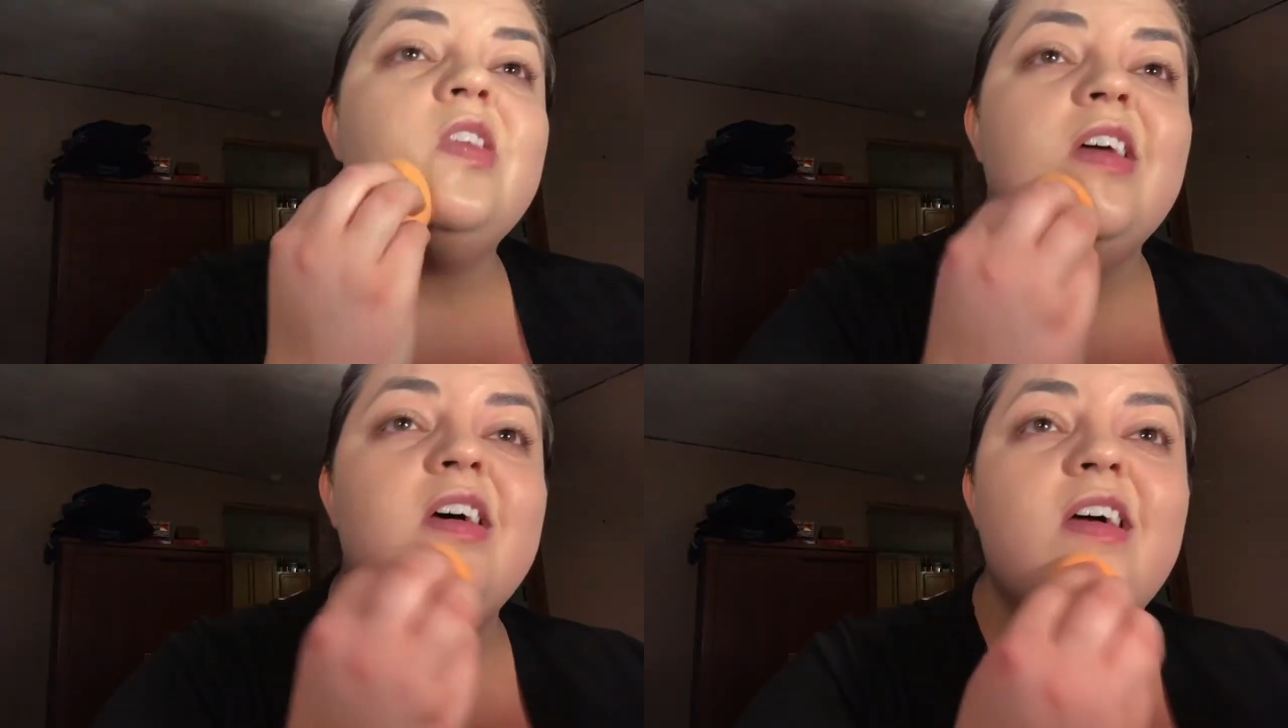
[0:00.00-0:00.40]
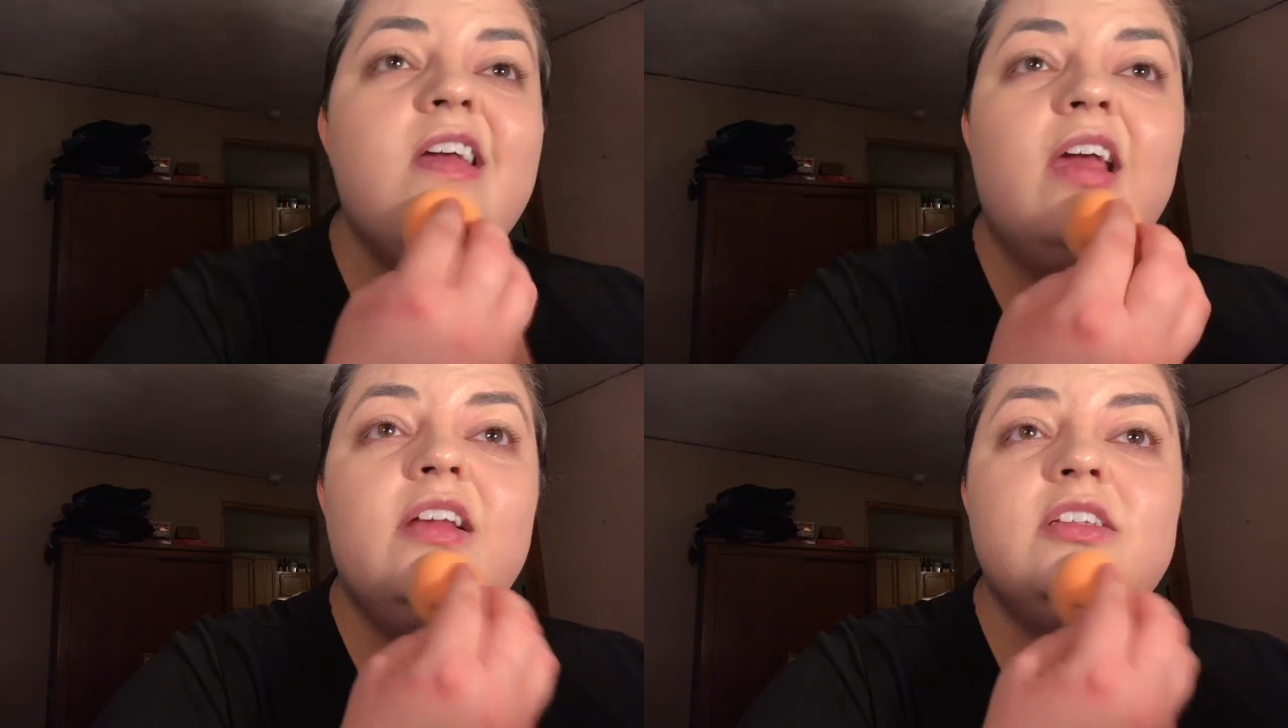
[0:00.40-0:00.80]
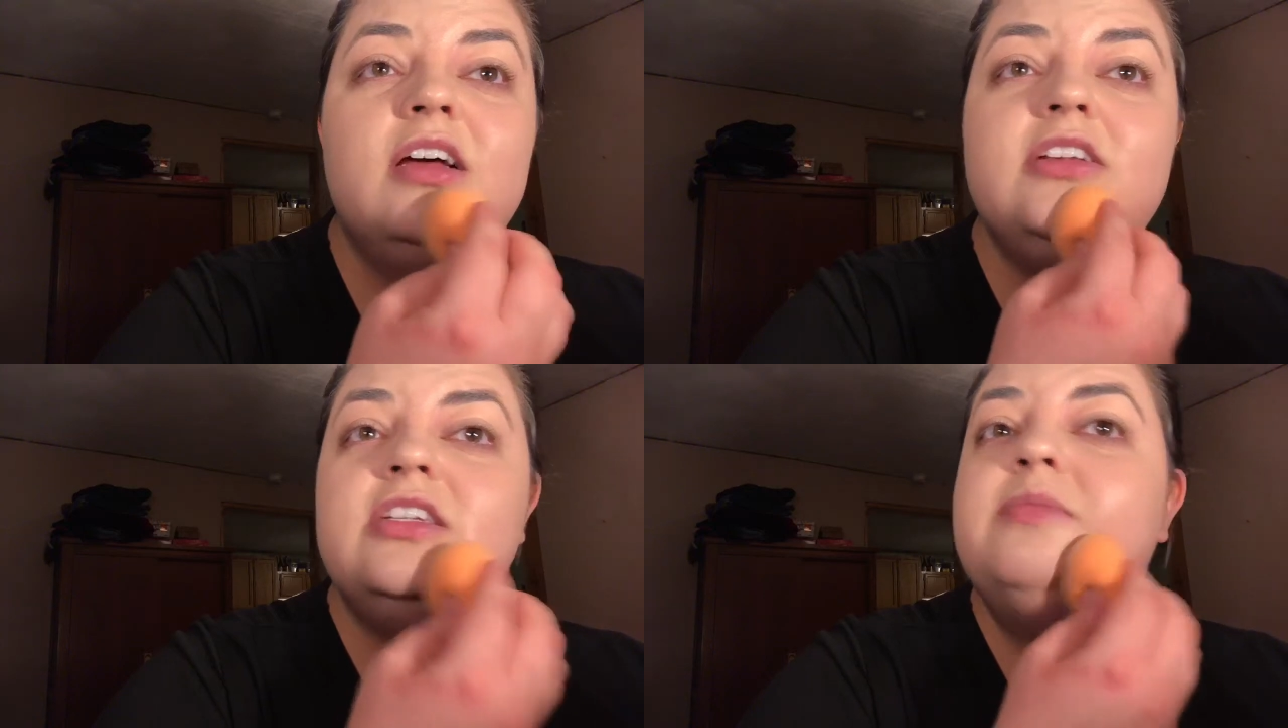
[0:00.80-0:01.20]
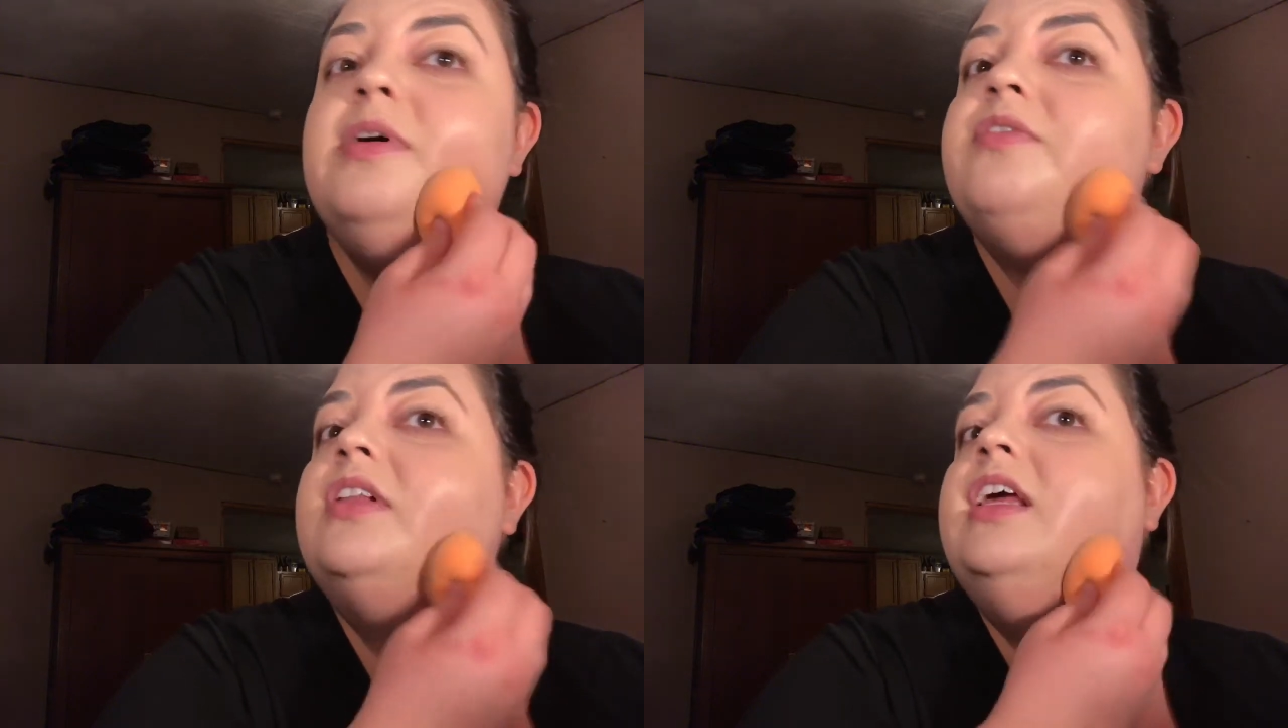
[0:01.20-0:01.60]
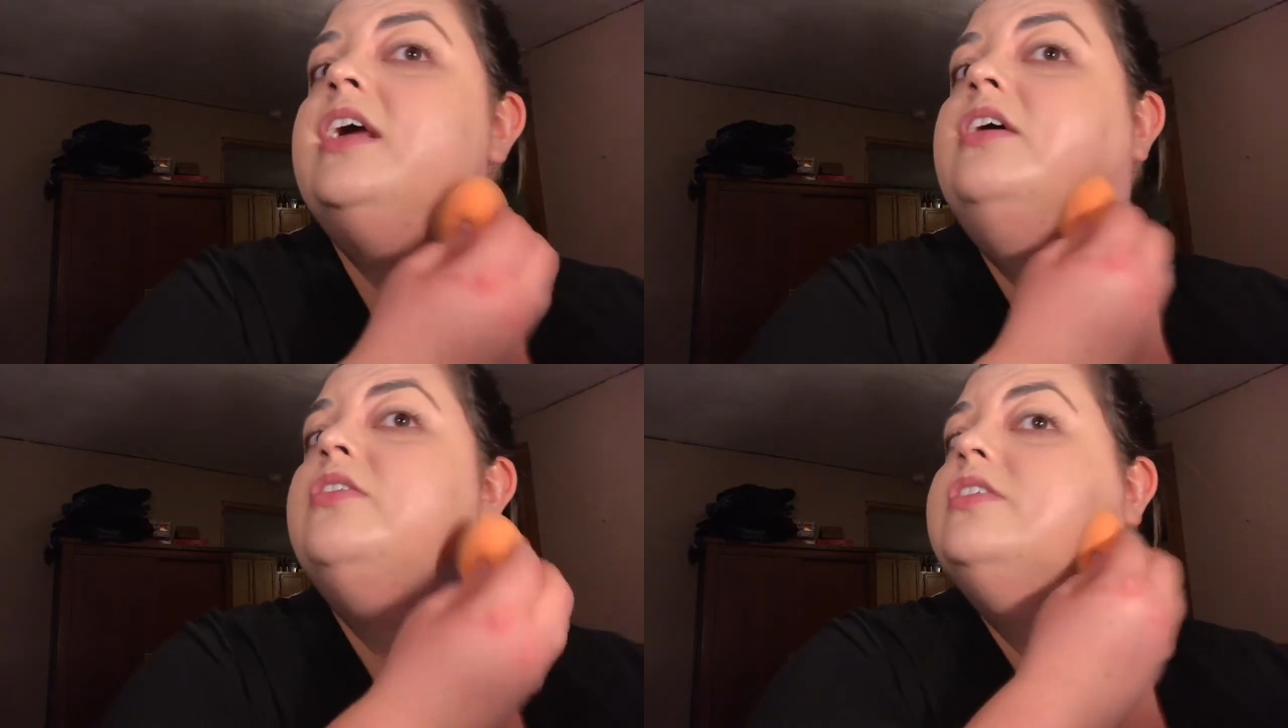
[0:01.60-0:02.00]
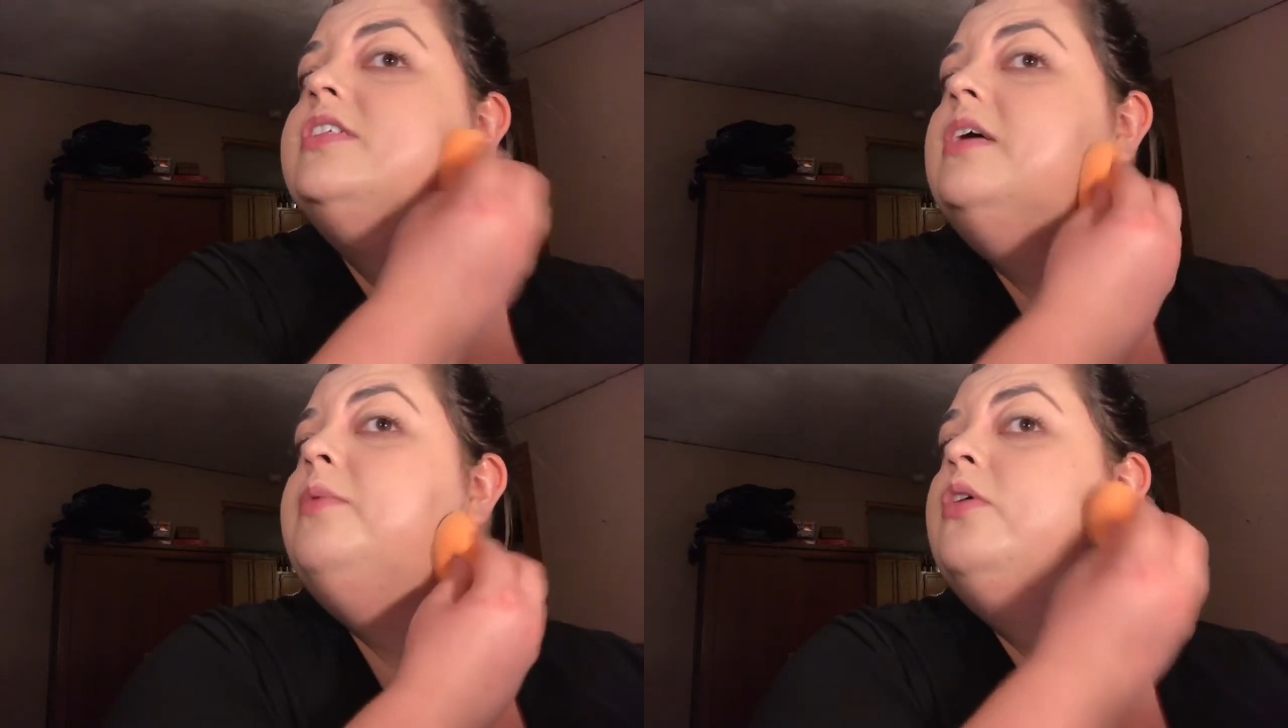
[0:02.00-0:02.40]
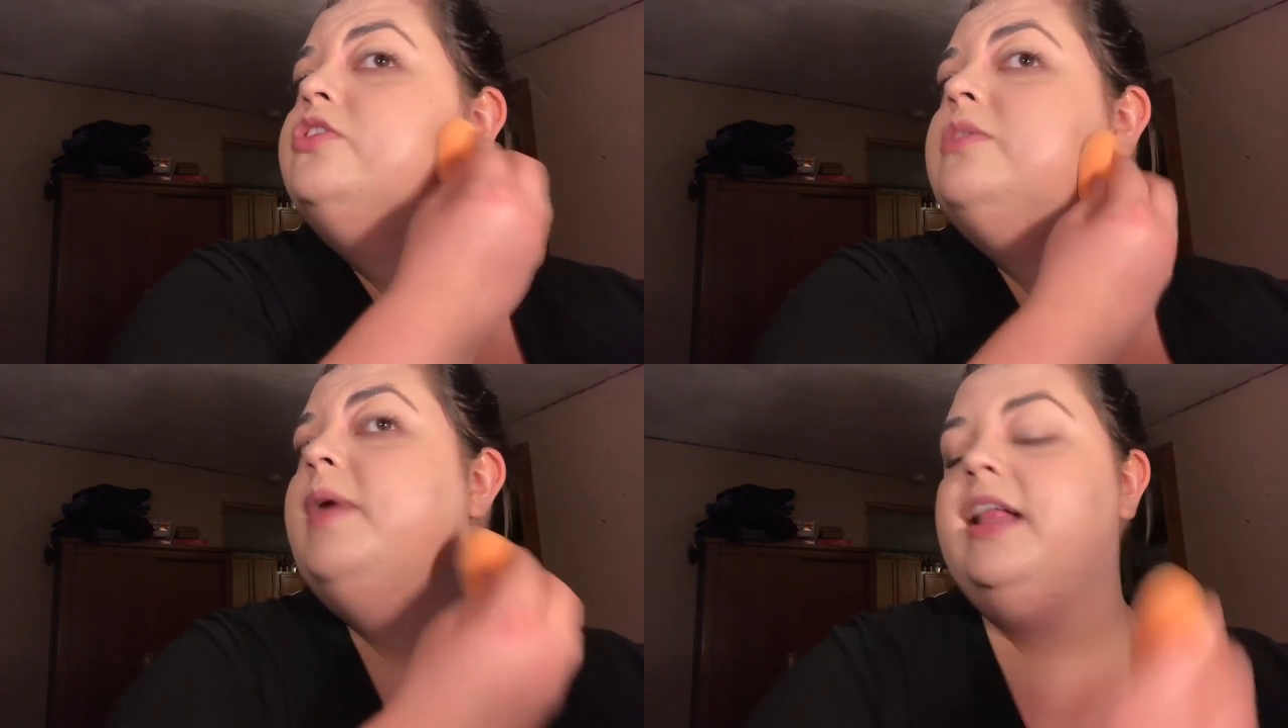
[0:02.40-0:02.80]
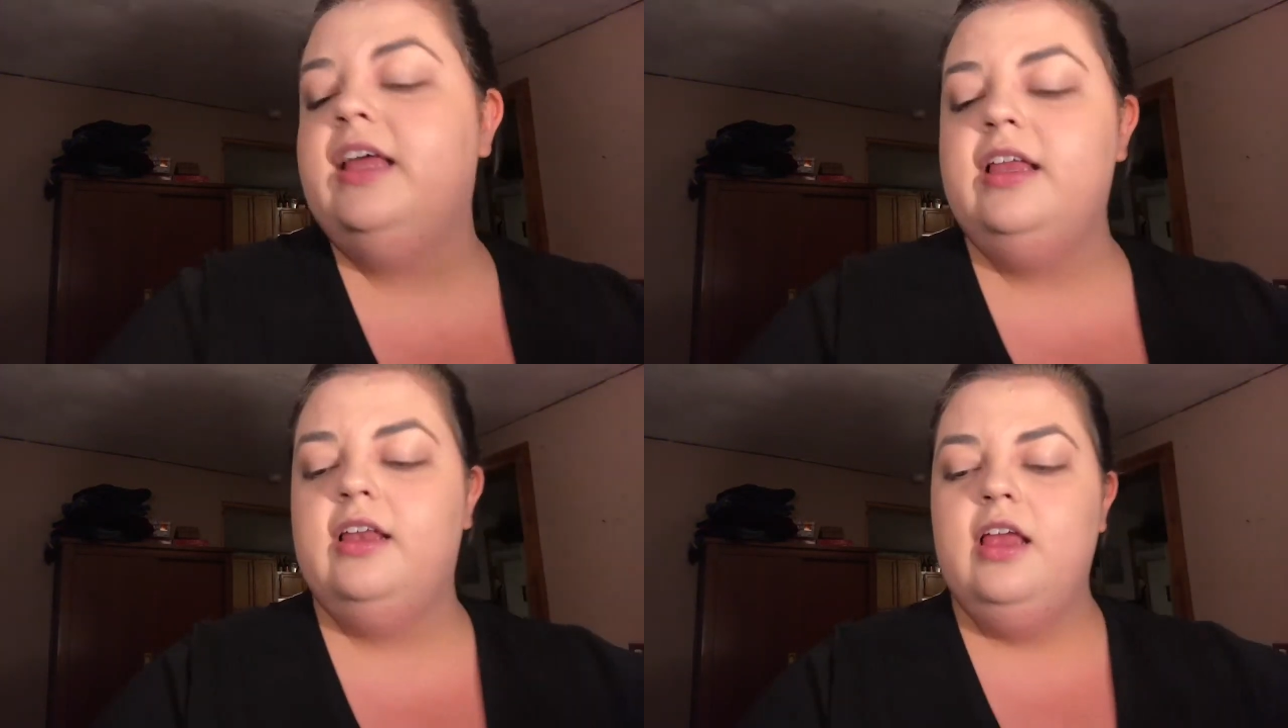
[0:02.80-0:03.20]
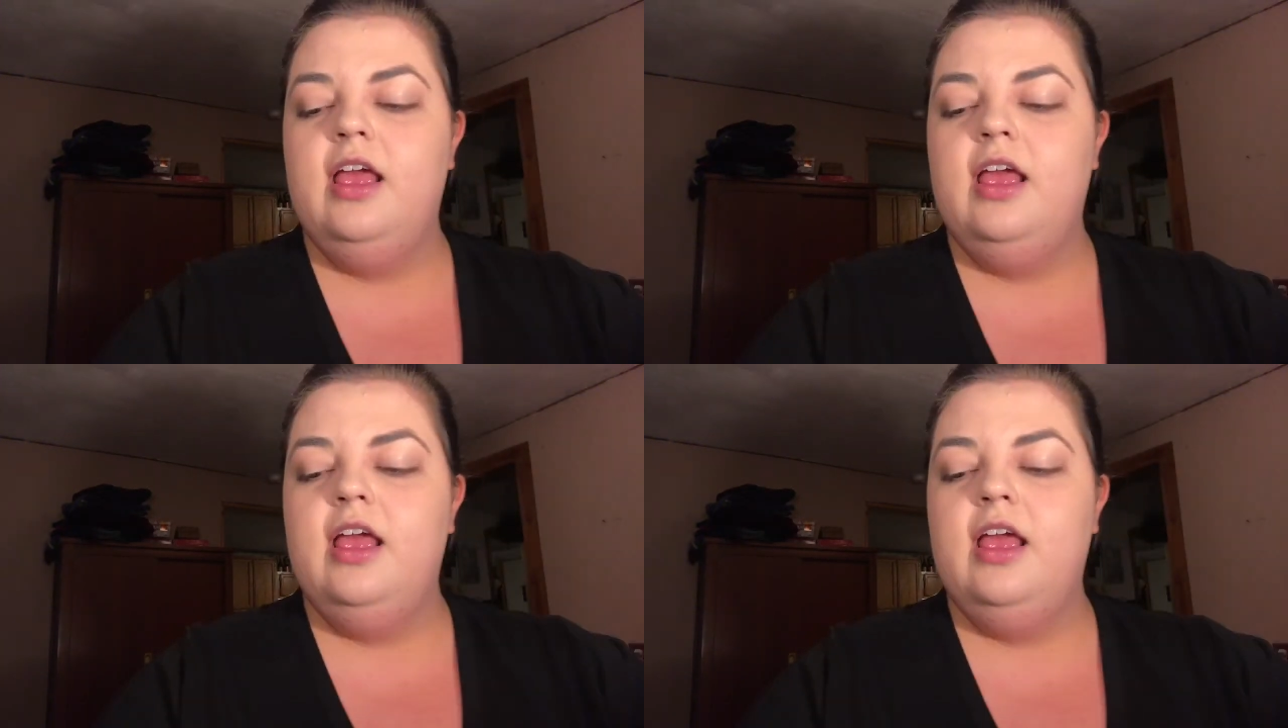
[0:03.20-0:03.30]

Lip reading: Anastasia Beverly Hills Subculture palette,